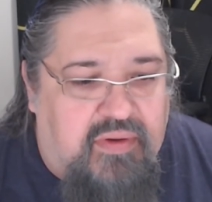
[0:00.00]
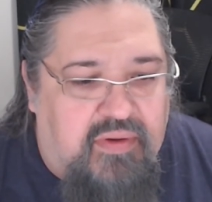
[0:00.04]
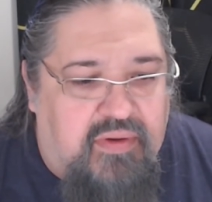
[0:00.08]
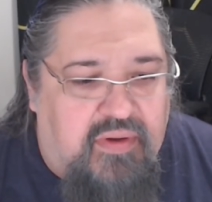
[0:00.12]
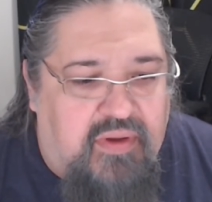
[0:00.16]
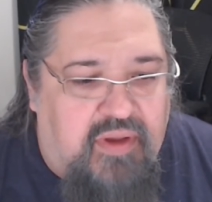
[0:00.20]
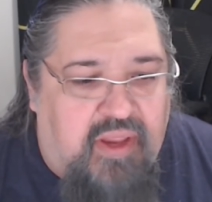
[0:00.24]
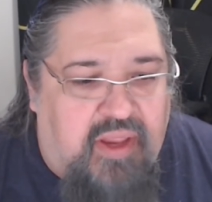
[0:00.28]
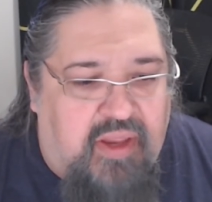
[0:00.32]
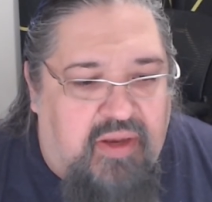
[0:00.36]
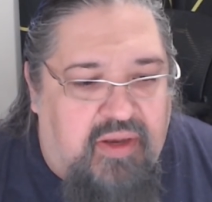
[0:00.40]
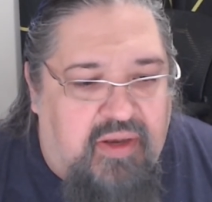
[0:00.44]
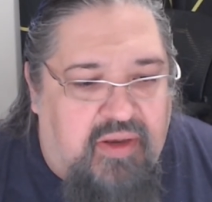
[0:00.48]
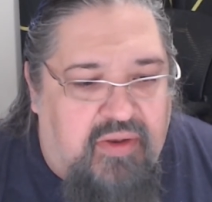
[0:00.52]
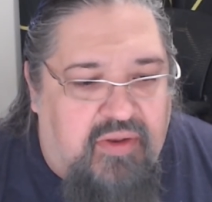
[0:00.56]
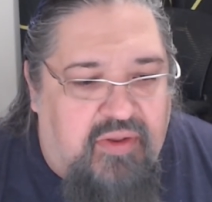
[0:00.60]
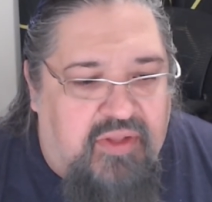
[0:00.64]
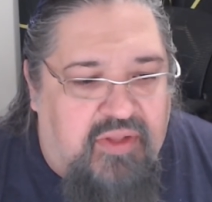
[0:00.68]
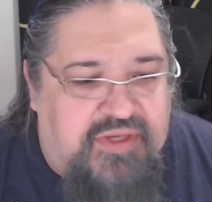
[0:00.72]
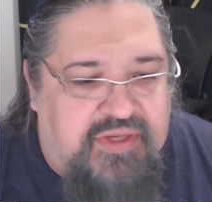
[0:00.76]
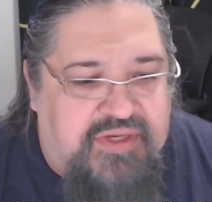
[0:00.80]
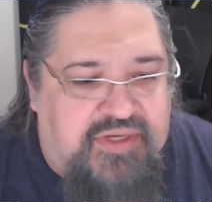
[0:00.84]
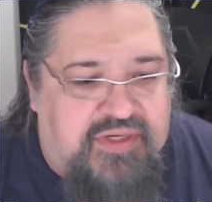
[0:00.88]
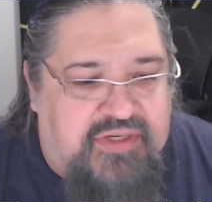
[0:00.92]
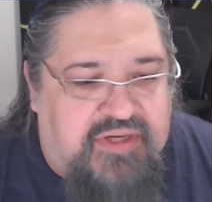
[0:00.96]
And
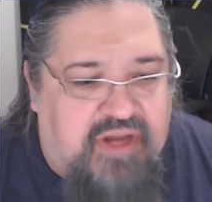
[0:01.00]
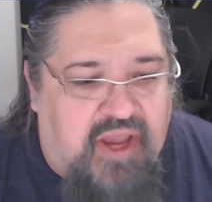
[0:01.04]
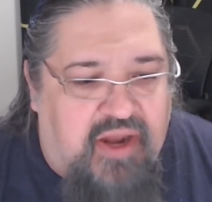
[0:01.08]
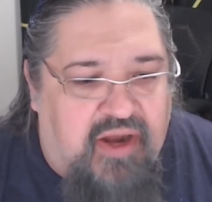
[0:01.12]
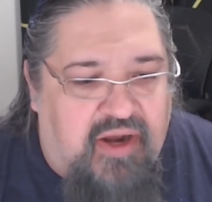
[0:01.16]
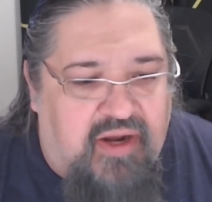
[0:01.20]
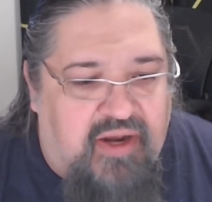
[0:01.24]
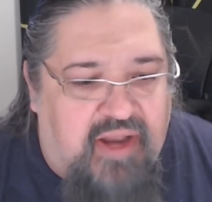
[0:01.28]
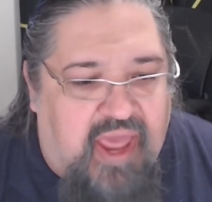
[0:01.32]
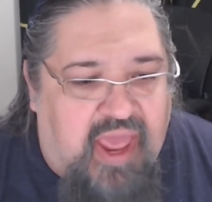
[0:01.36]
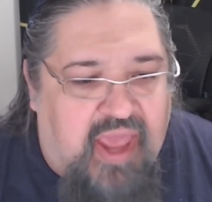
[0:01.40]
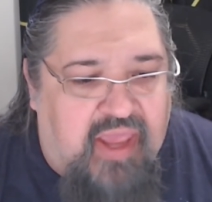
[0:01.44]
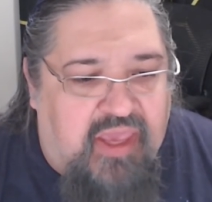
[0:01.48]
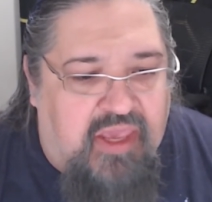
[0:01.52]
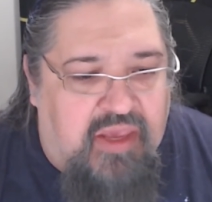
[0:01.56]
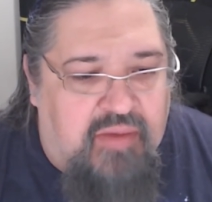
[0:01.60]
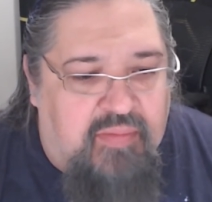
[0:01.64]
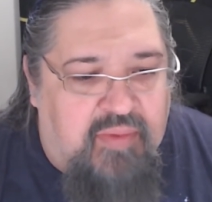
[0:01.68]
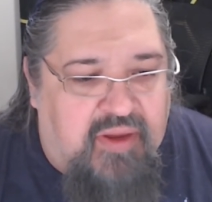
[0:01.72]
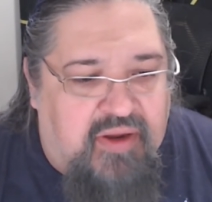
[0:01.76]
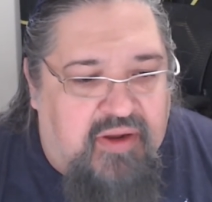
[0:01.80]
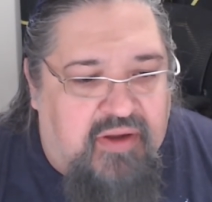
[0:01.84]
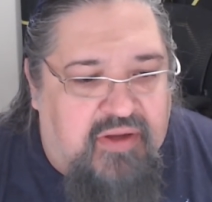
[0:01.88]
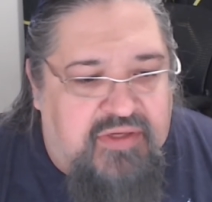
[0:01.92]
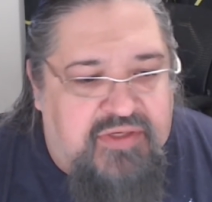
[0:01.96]
this is kind of laggy
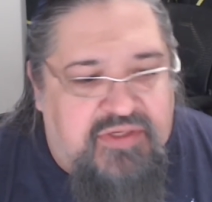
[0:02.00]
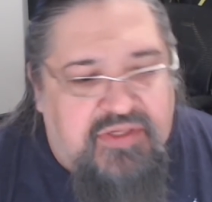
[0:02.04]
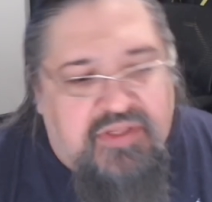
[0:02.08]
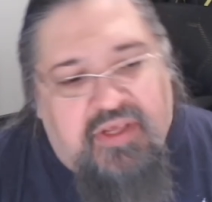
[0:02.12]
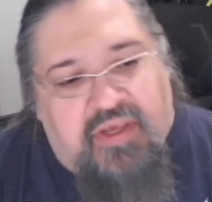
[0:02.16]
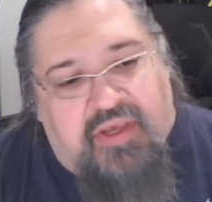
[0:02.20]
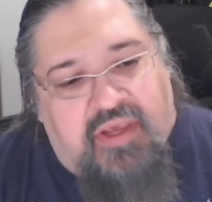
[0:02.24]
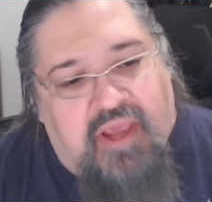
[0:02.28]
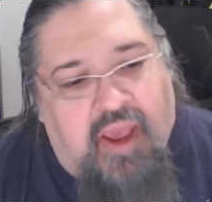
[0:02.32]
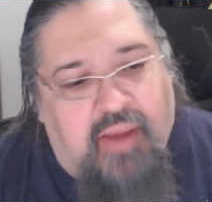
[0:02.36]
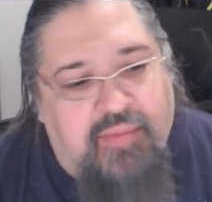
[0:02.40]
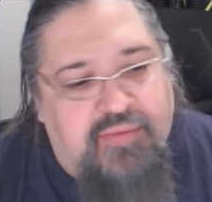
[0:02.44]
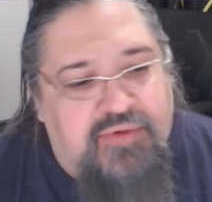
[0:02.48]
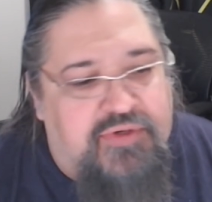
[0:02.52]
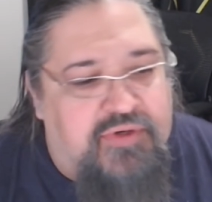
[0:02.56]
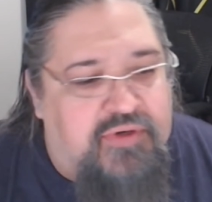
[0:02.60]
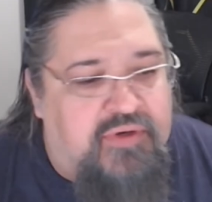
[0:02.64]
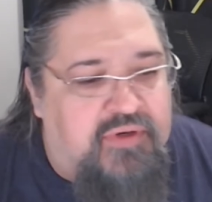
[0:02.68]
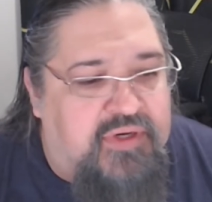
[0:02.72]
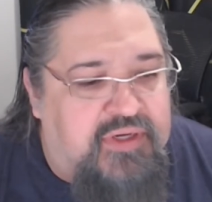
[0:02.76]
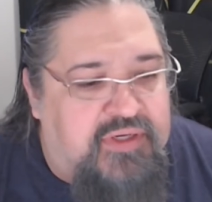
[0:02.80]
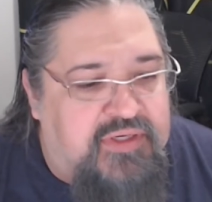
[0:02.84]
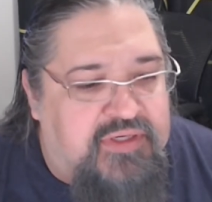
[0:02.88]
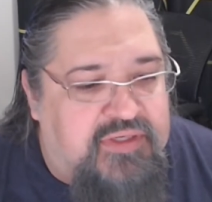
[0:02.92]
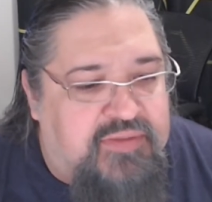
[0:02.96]
because the
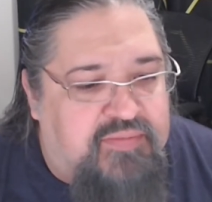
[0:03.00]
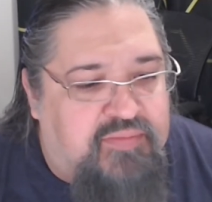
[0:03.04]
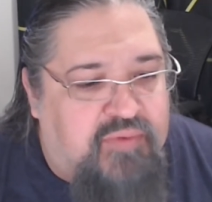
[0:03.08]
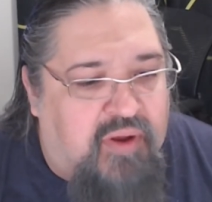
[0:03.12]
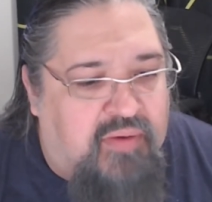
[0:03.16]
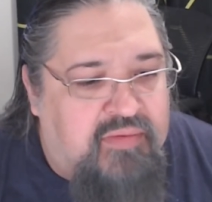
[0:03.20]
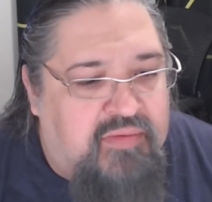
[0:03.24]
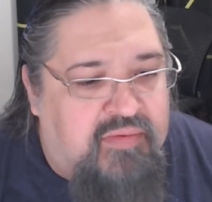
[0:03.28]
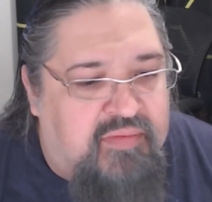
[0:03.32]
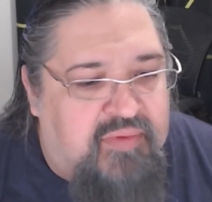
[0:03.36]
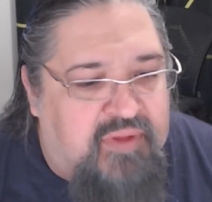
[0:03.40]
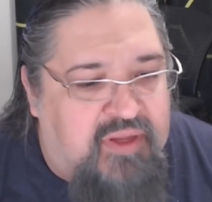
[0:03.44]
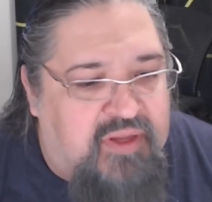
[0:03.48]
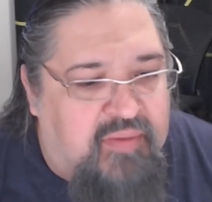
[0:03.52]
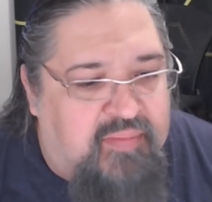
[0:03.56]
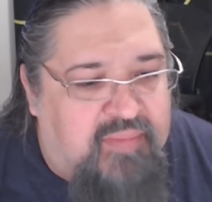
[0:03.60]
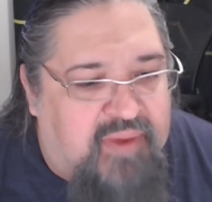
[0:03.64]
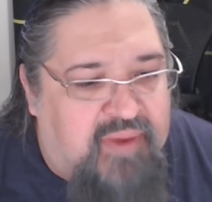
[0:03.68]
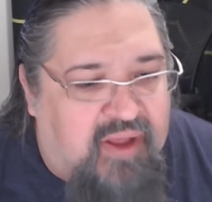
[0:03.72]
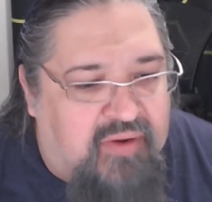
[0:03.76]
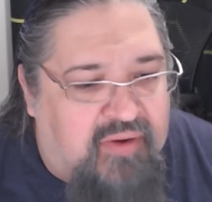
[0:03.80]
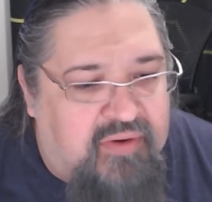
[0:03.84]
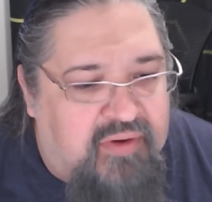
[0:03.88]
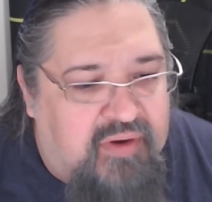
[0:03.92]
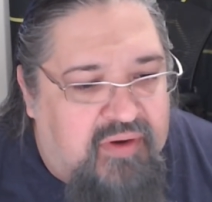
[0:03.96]
capture is probably
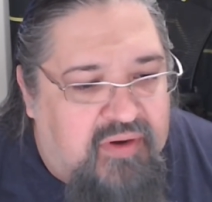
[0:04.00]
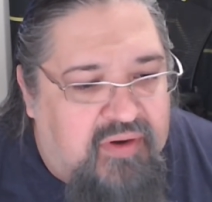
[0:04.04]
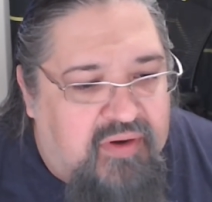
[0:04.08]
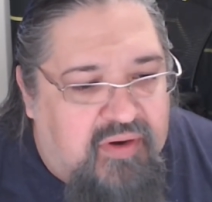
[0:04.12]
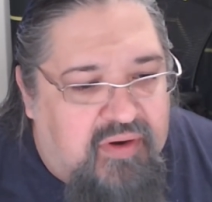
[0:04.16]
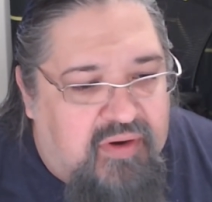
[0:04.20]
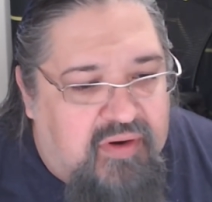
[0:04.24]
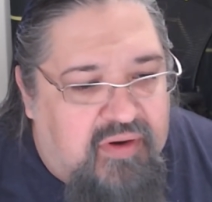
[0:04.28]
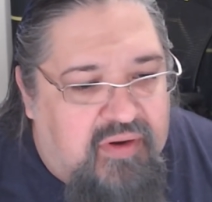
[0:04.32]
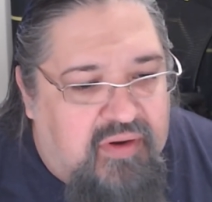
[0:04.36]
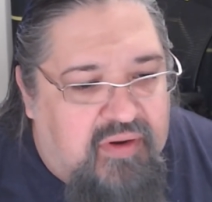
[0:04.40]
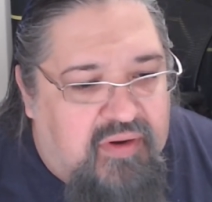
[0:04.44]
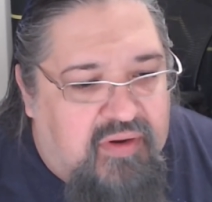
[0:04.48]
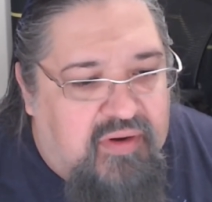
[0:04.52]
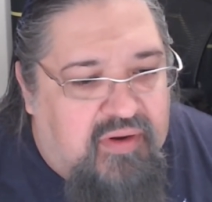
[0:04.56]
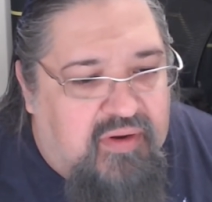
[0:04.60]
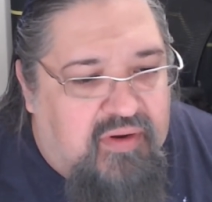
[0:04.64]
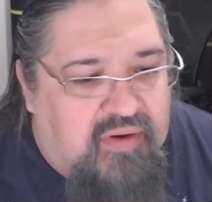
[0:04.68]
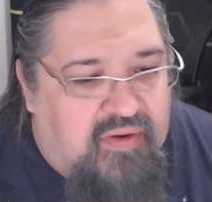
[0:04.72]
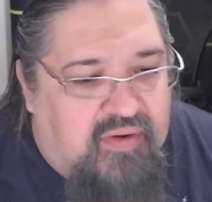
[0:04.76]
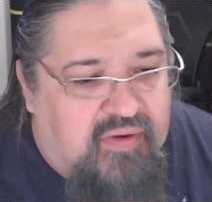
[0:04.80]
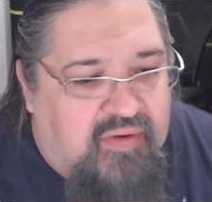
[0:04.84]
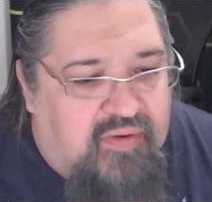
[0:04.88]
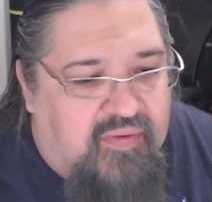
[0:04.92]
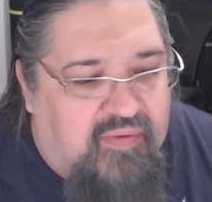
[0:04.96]
about
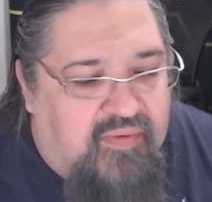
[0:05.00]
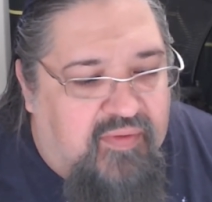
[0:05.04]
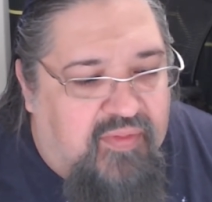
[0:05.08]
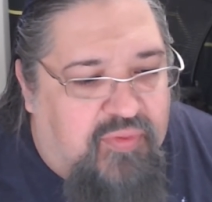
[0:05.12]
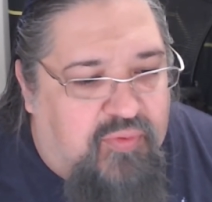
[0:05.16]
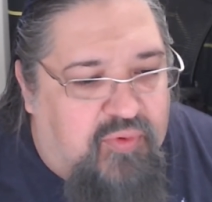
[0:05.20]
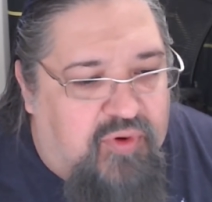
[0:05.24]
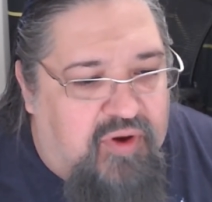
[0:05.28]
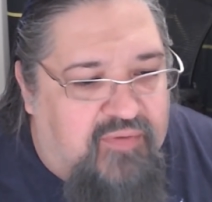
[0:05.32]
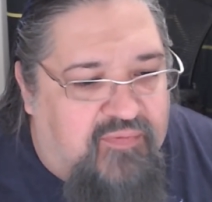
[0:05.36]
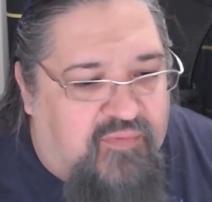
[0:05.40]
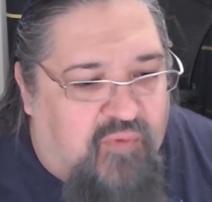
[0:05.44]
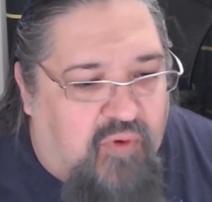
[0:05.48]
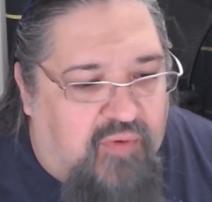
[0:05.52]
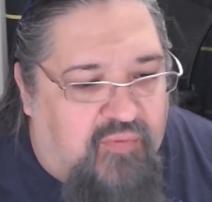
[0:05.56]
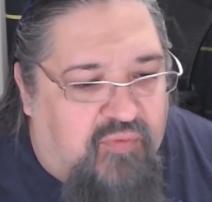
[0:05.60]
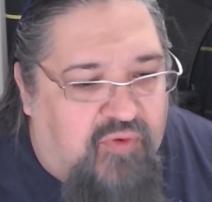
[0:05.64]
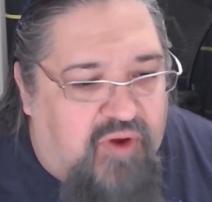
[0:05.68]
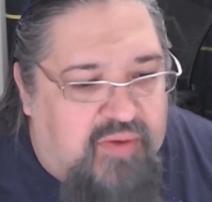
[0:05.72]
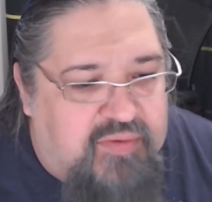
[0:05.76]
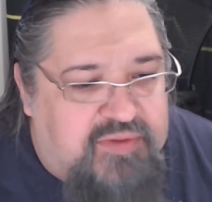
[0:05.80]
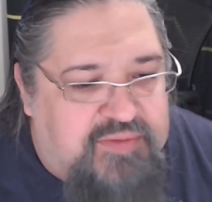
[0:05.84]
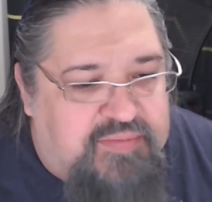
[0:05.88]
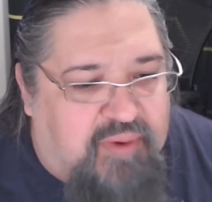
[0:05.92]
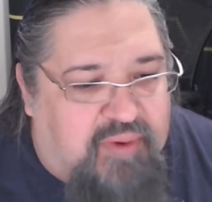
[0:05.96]
3 or 4
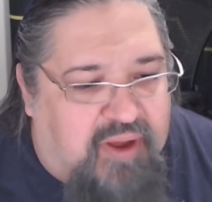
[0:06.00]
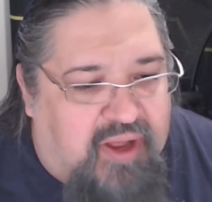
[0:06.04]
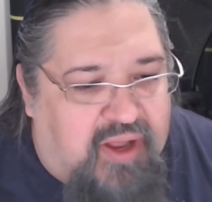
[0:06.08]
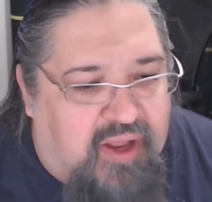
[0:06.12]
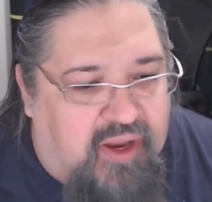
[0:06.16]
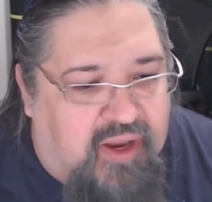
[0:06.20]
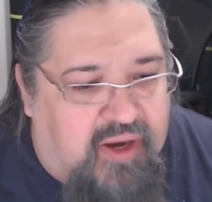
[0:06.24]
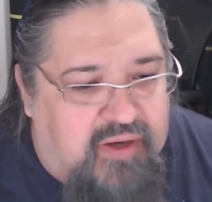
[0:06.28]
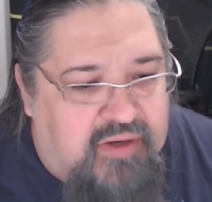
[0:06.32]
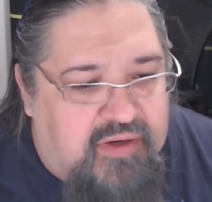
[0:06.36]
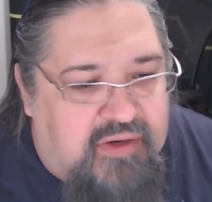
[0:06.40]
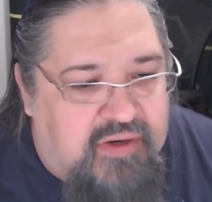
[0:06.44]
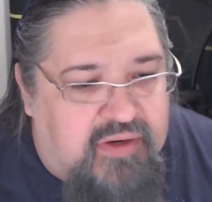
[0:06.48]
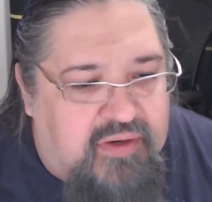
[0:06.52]
frames behind.